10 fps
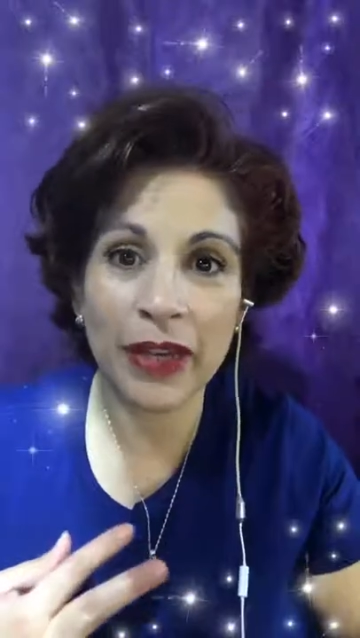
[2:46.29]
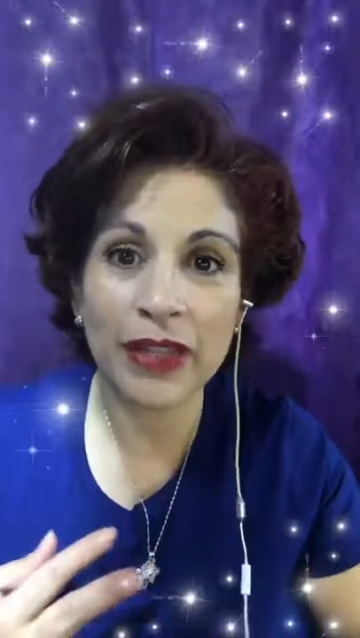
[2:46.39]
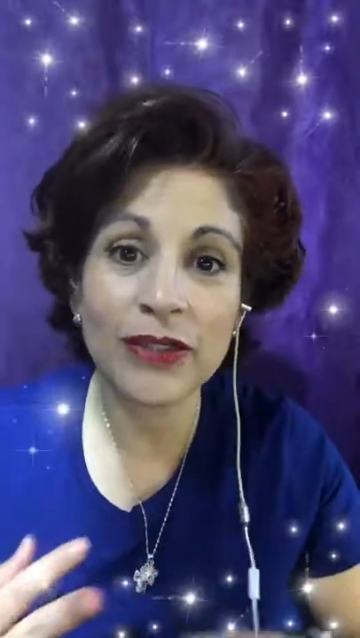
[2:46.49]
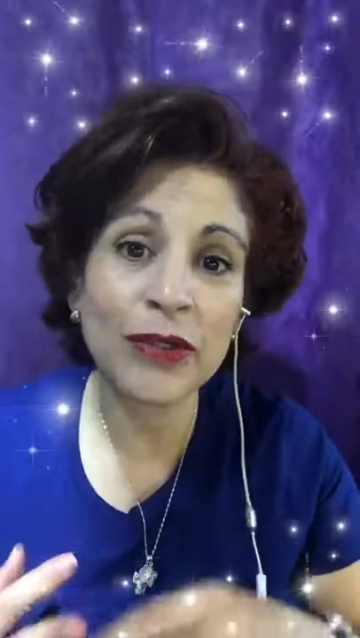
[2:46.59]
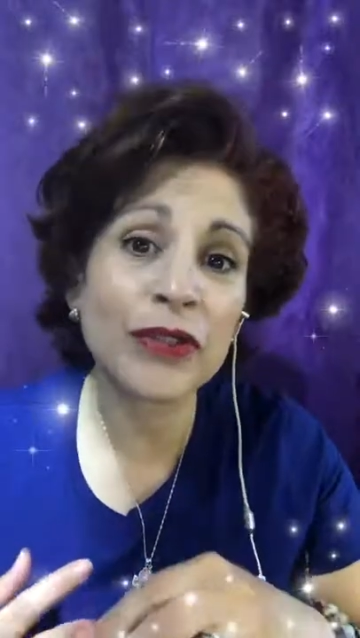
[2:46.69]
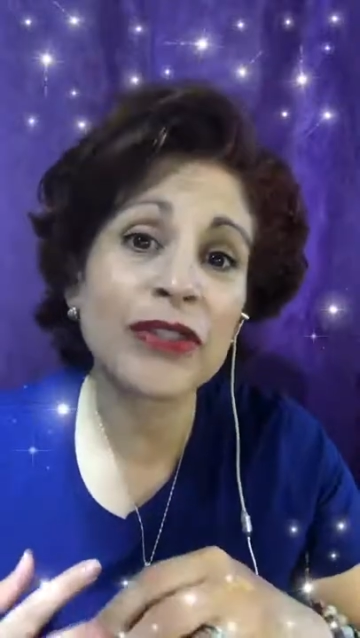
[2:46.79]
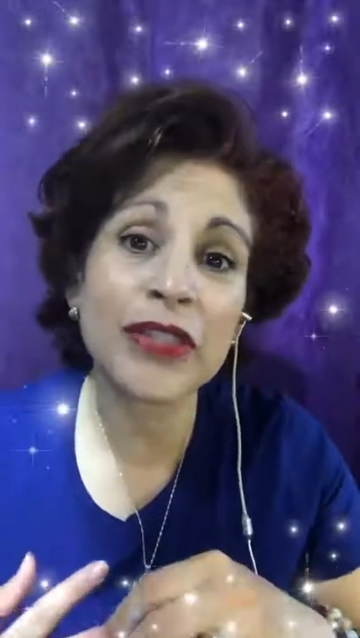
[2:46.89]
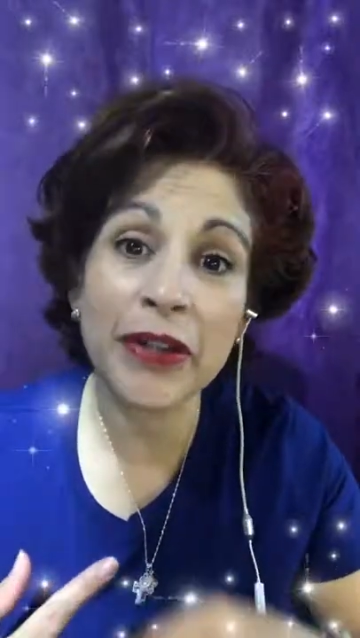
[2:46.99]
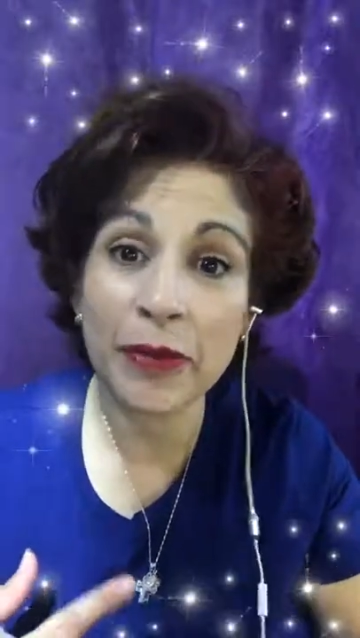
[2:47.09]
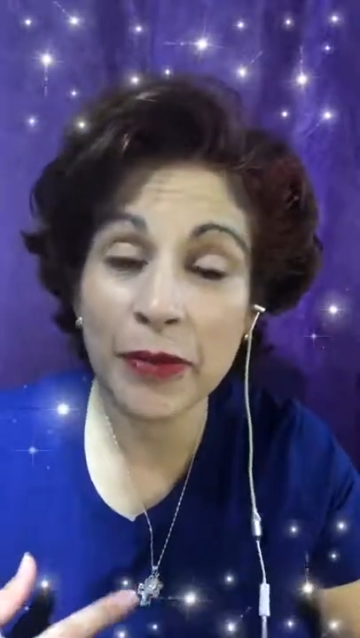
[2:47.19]
or a
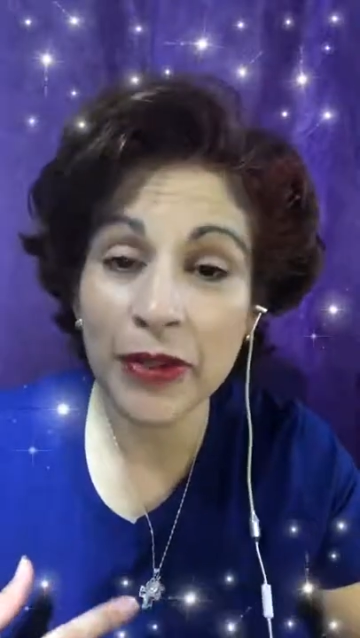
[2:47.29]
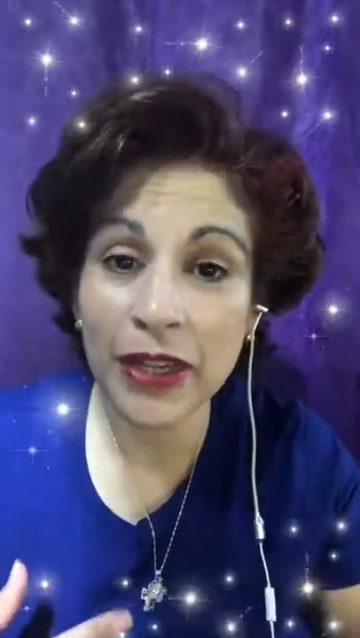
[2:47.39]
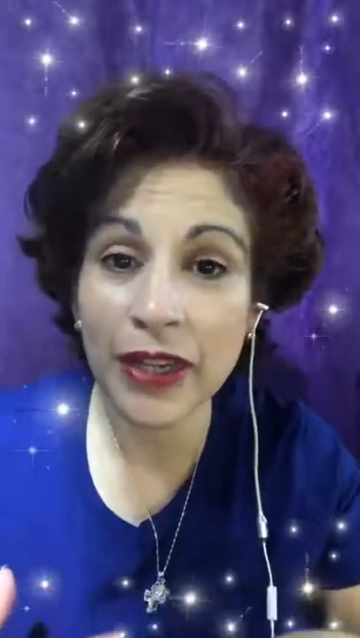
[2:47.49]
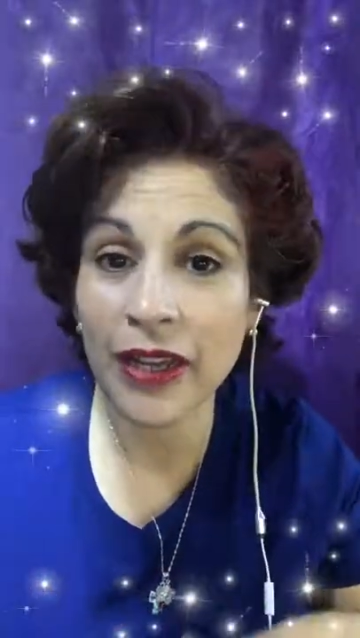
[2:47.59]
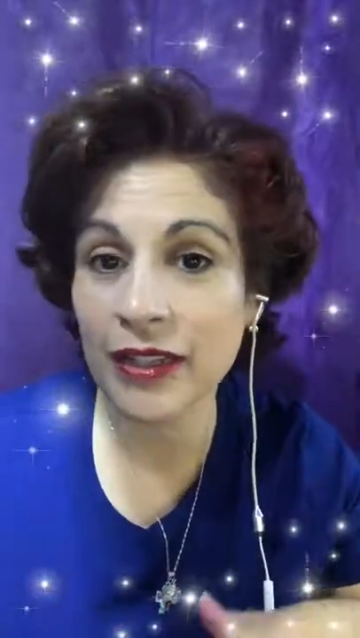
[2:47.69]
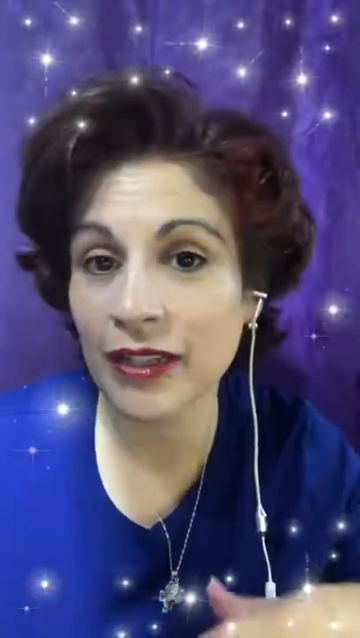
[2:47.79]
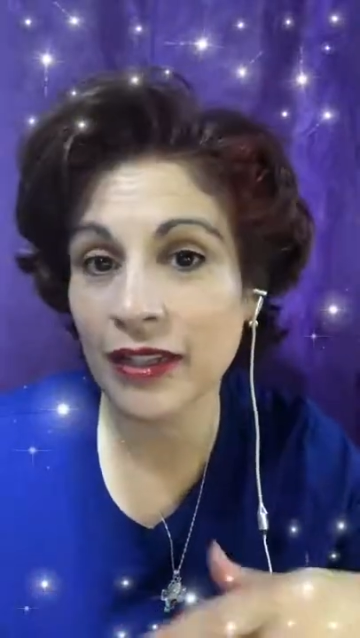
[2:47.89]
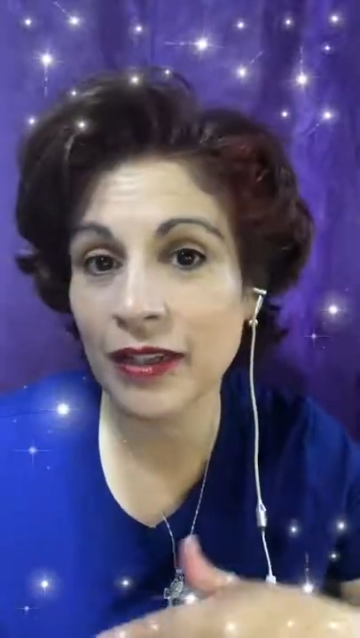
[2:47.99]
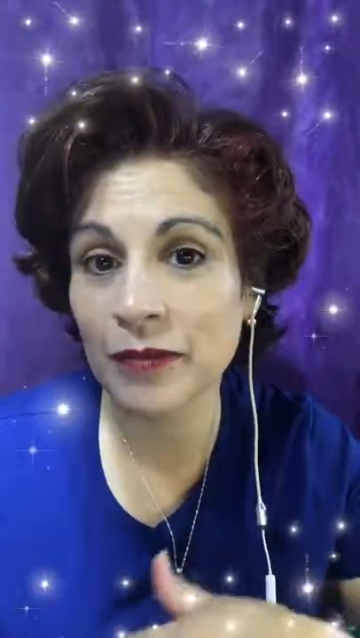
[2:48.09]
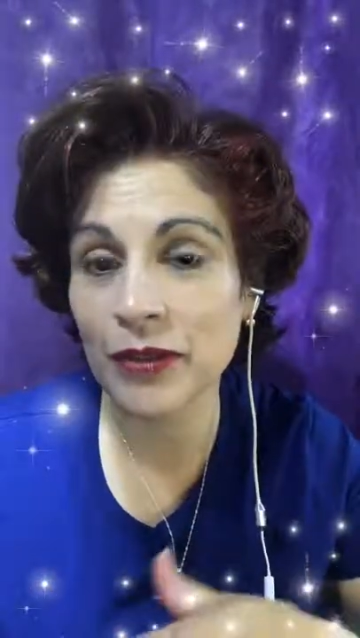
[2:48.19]
ceremony. I can come
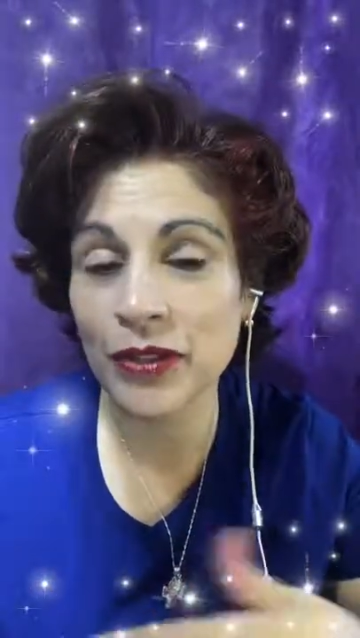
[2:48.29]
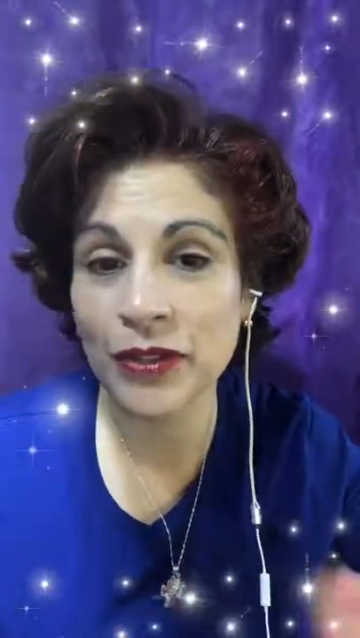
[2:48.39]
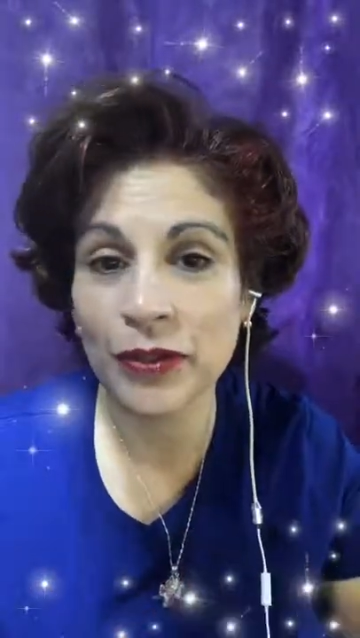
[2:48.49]
to you.